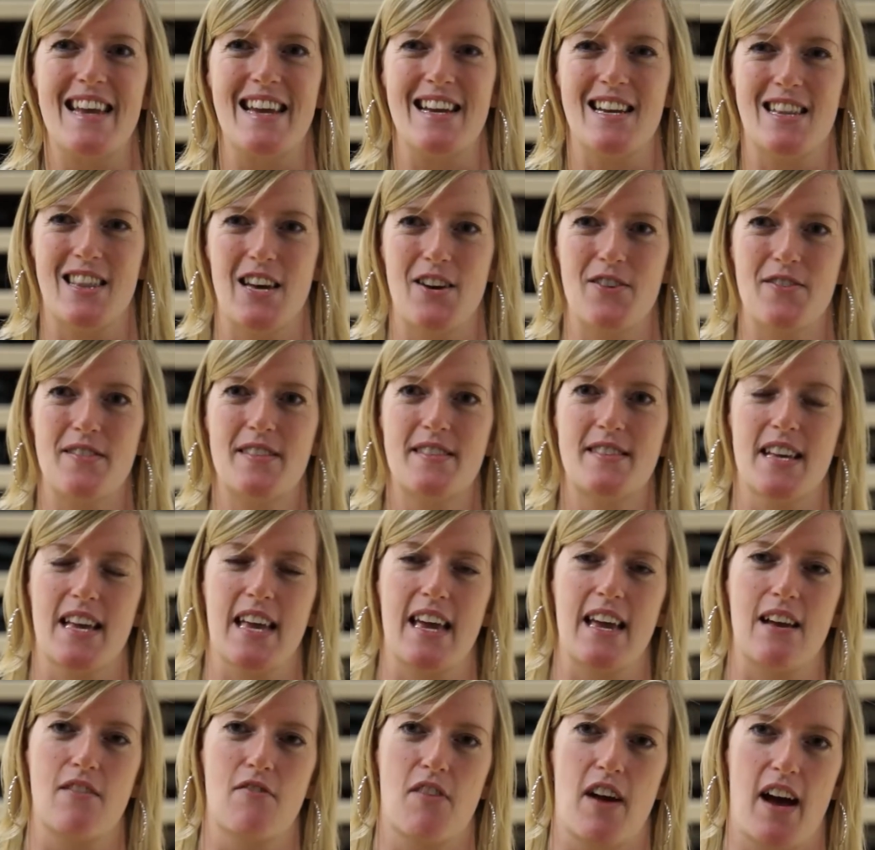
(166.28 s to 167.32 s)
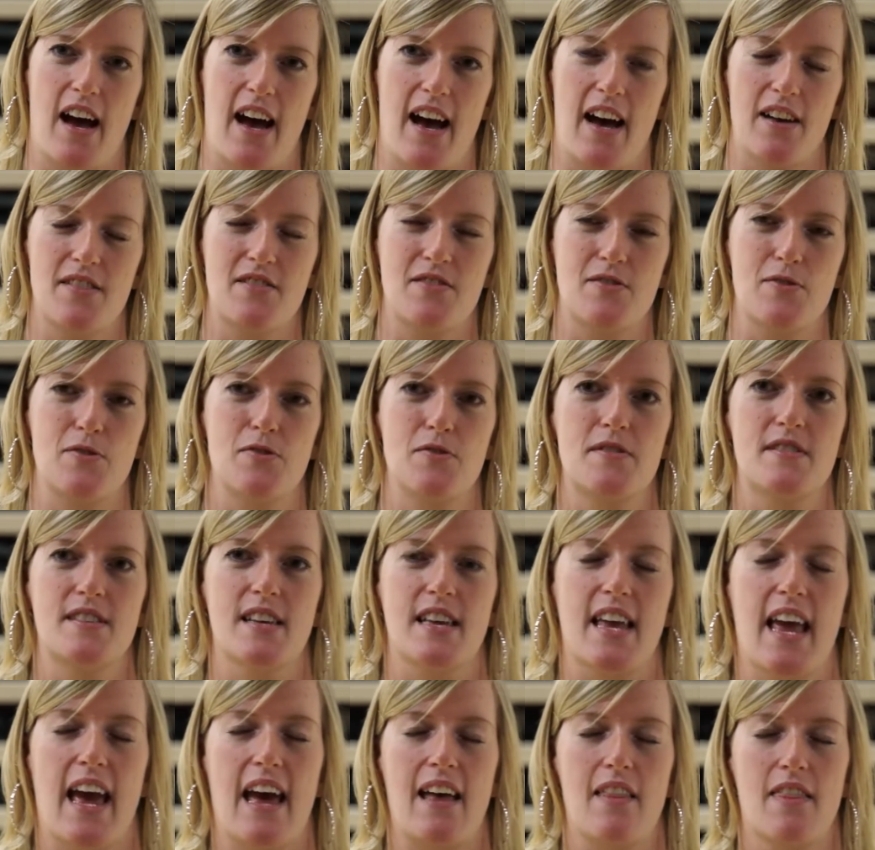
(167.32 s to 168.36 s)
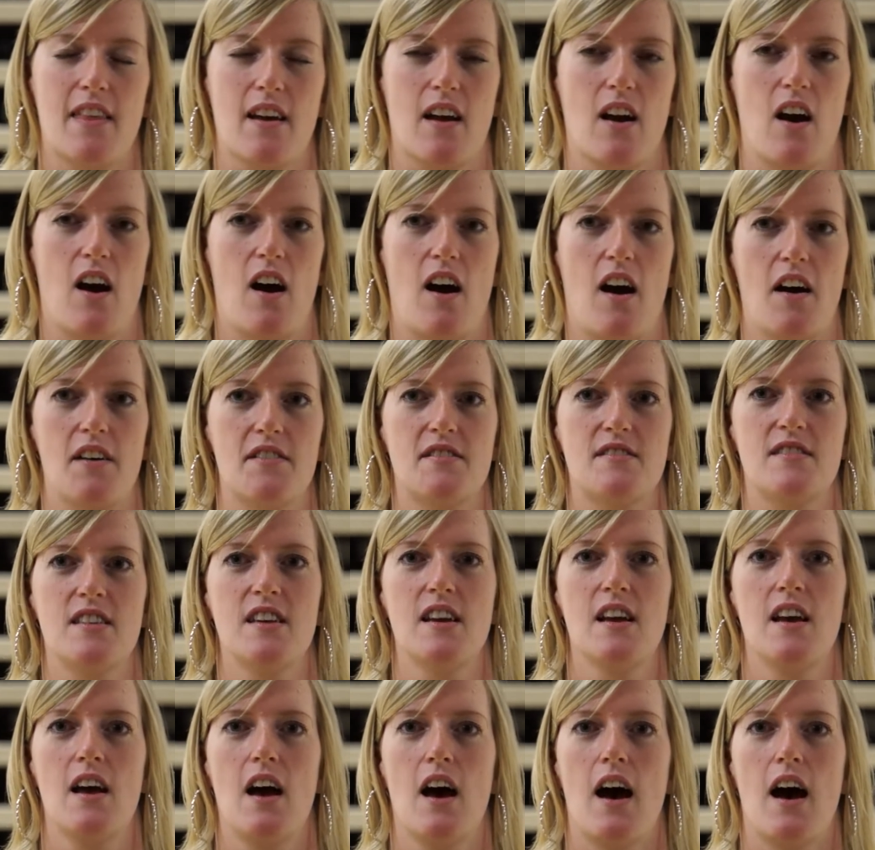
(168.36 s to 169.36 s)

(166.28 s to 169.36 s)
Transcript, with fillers: lead those singing rehearsals to get the cast